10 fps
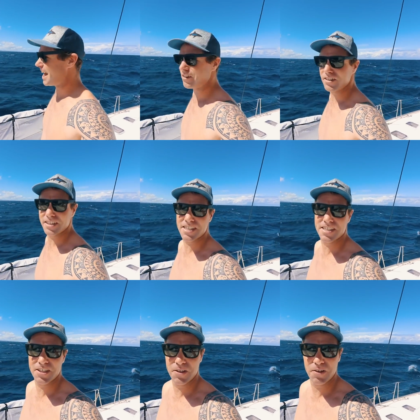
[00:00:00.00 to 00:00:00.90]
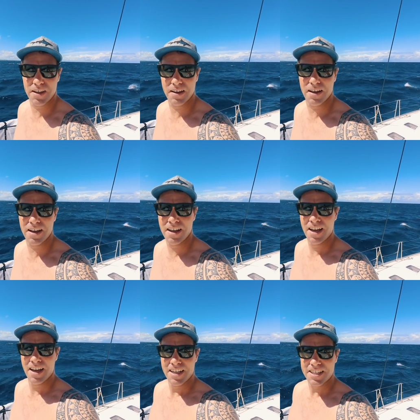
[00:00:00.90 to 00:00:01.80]
entrance to the
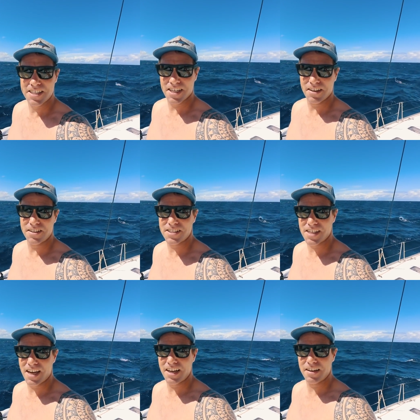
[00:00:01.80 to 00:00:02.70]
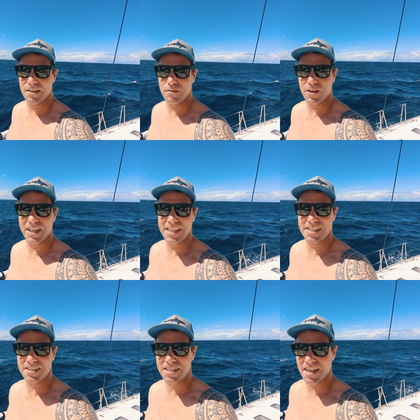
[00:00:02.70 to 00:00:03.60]
southern side of, or the
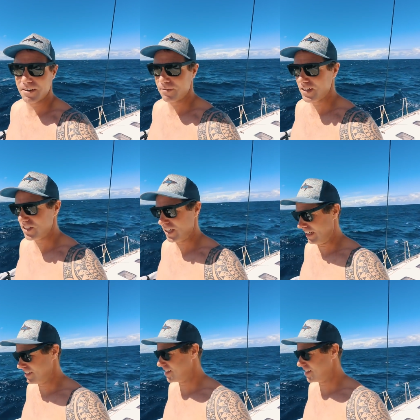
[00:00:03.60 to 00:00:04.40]
eastern side of Fiji.